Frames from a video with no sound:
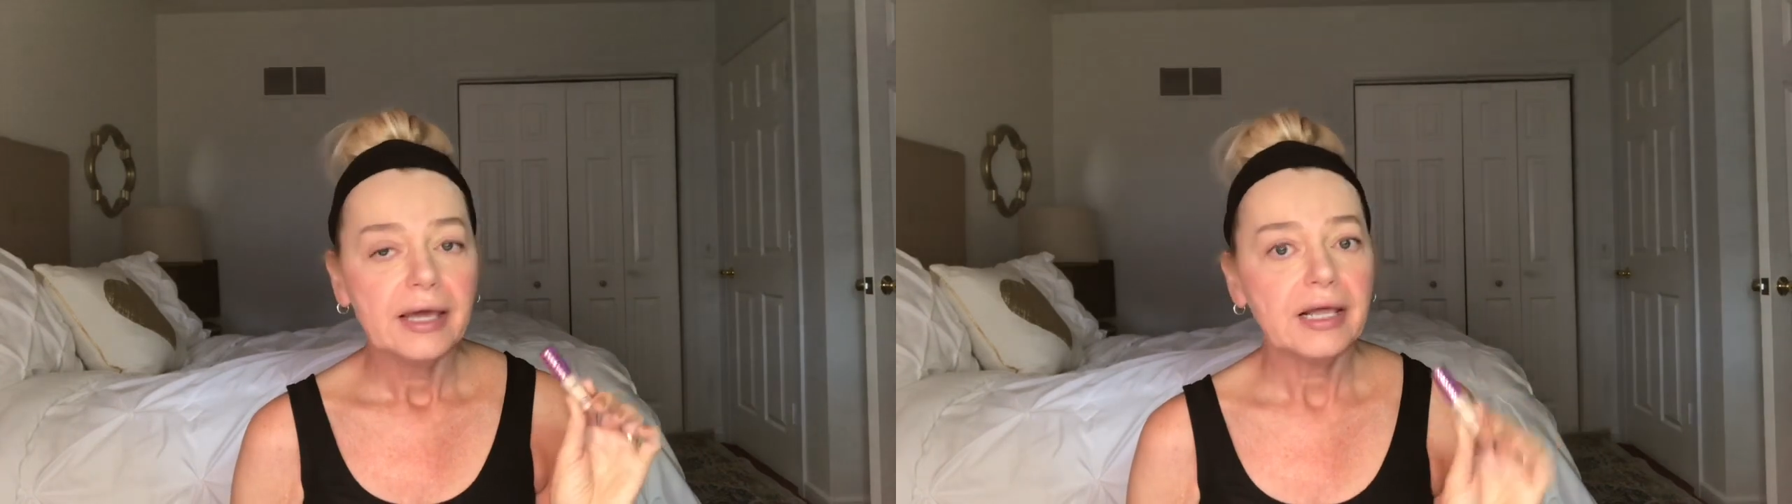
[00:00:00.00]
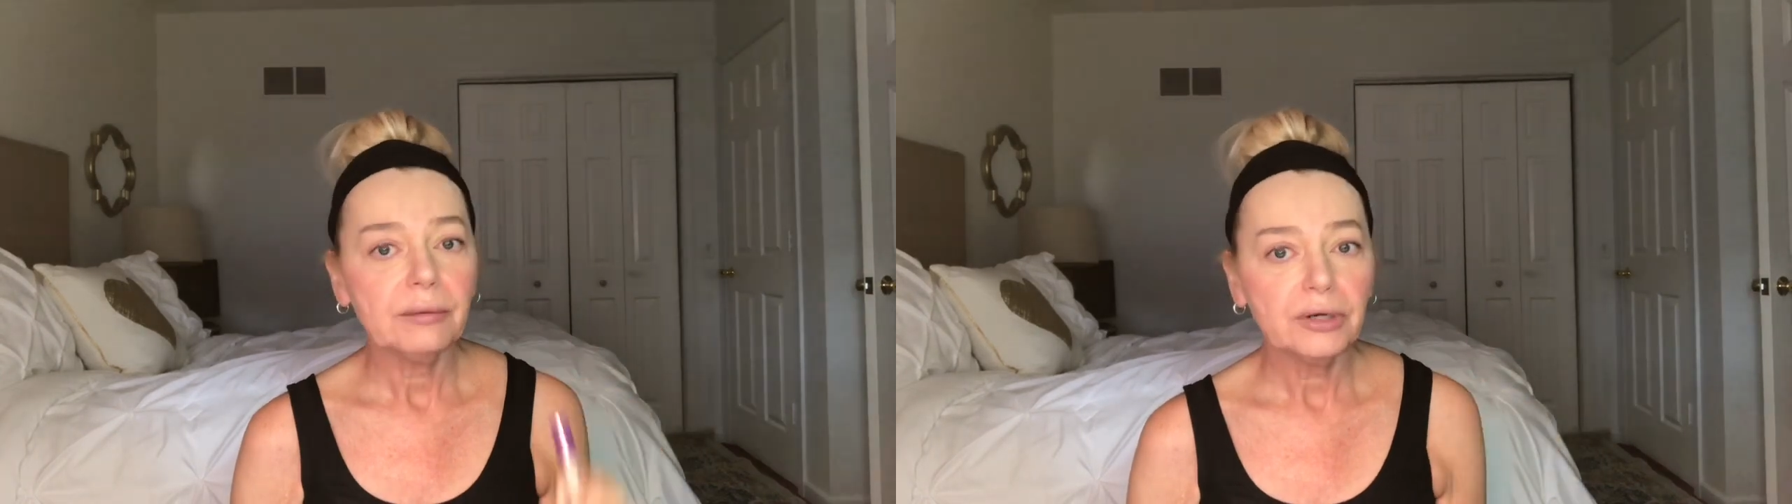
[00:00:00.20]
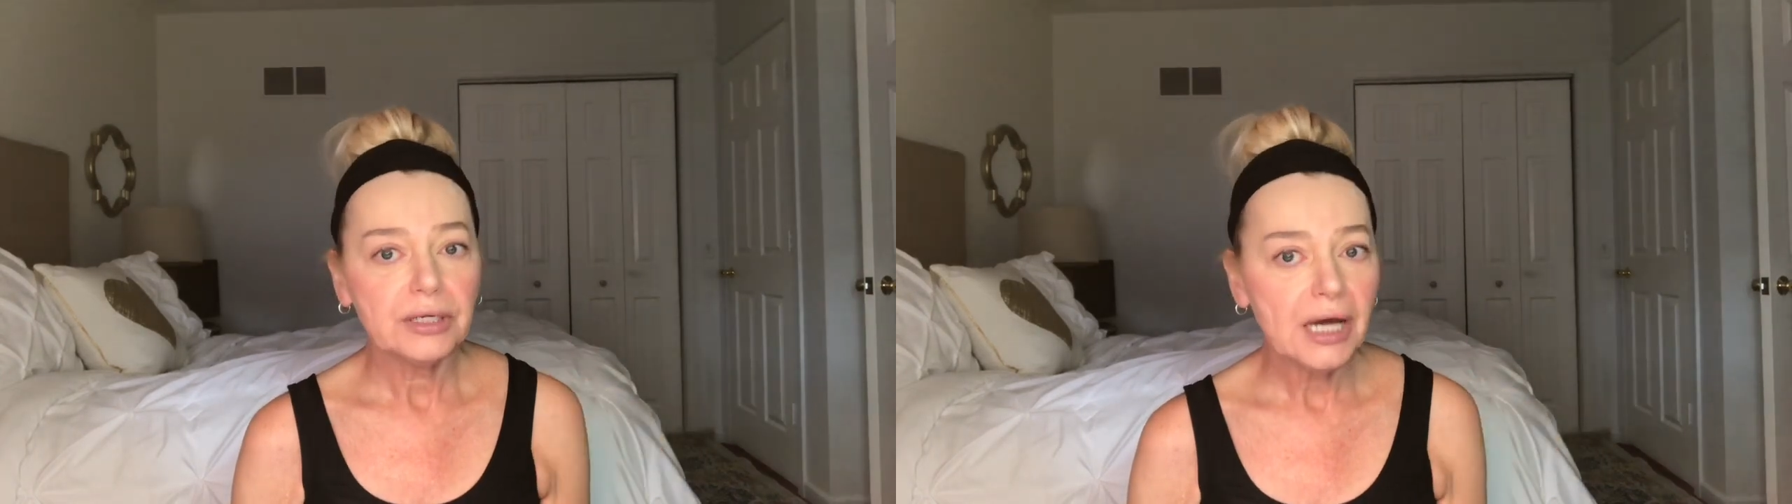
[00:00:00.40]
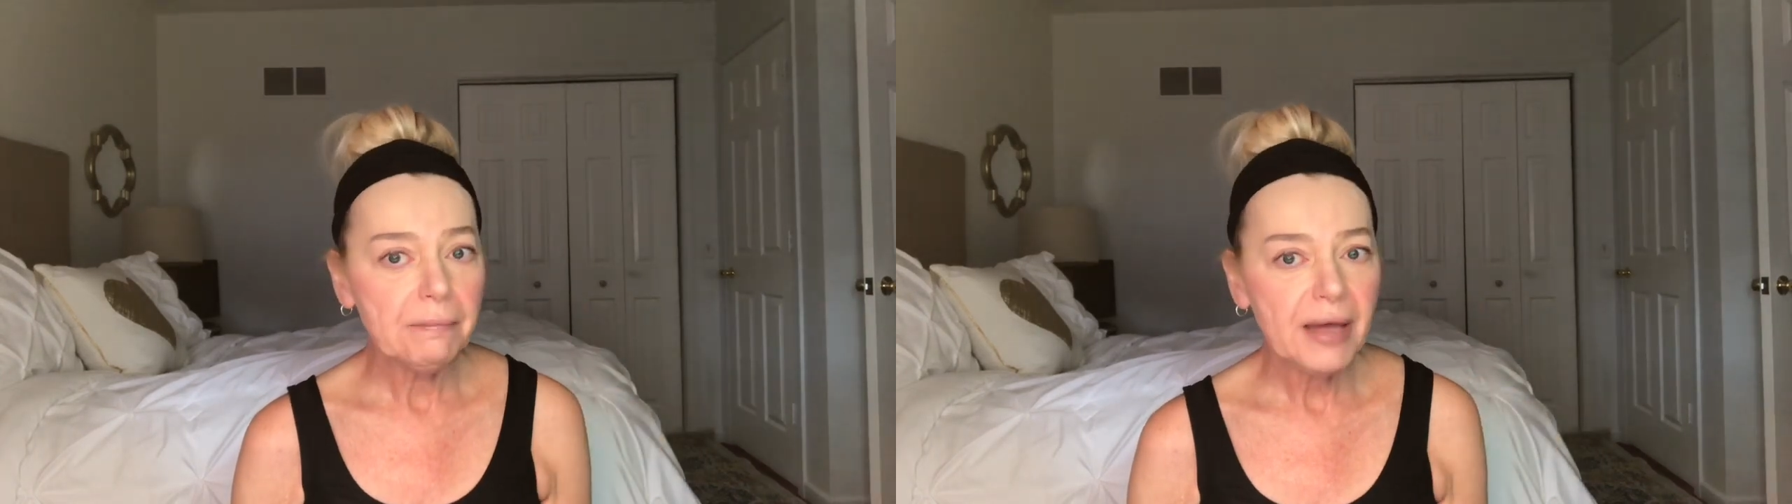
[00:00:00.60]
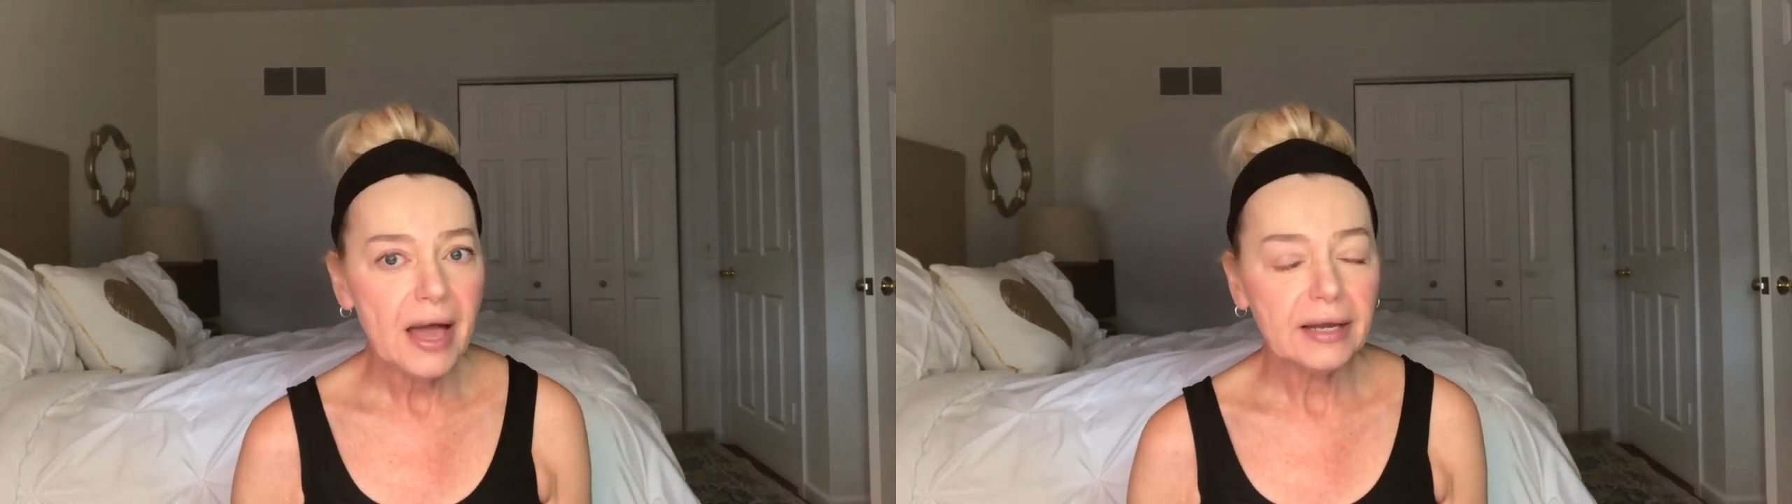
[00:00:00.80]
And I'm going to come
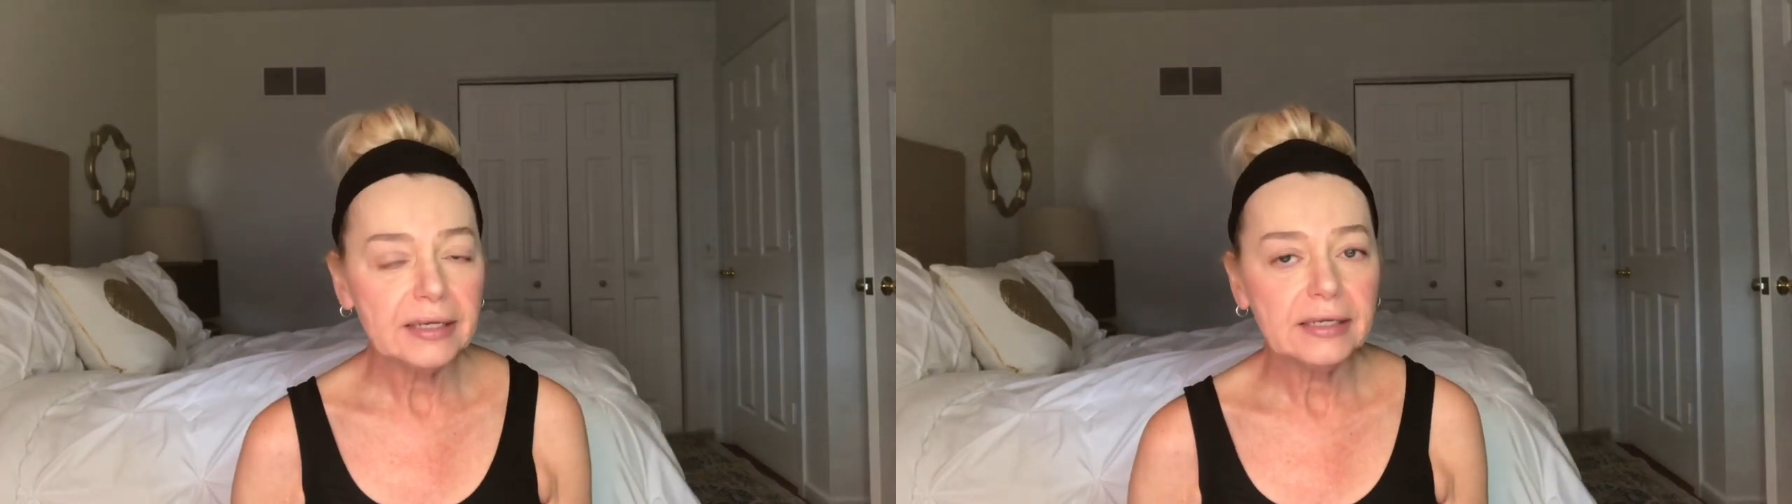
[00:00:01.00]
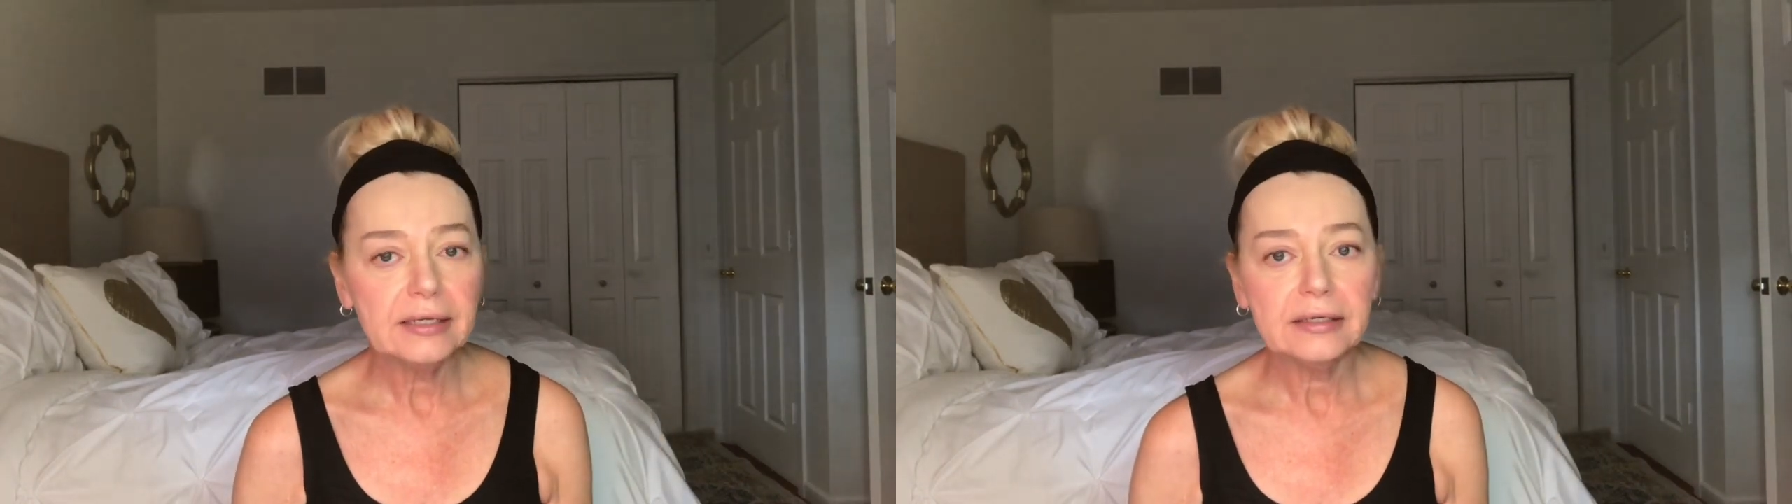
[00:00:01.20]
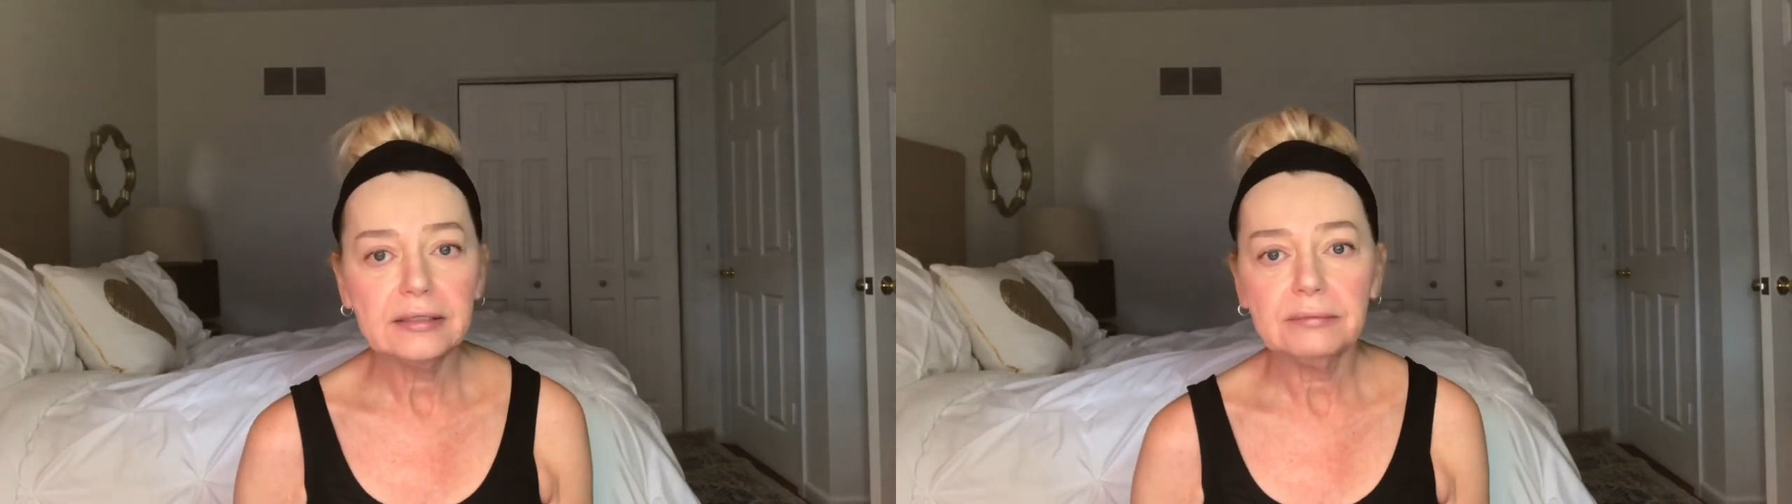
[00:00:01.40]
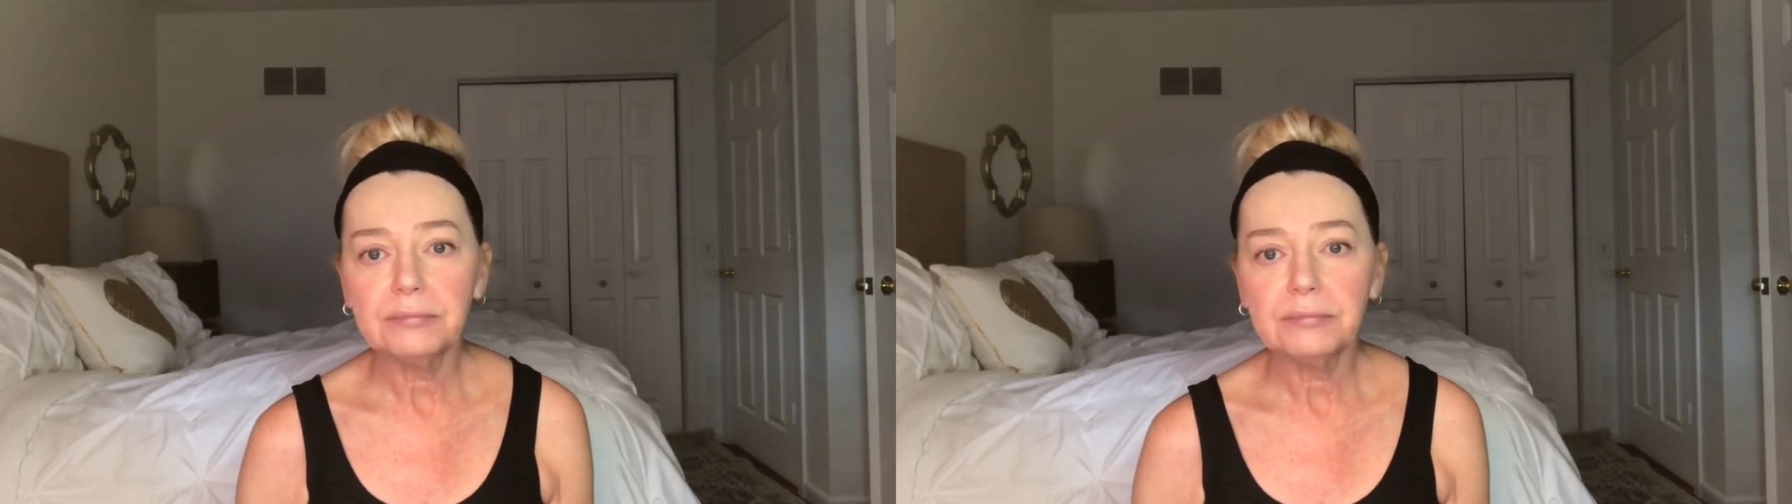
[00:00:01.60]
back in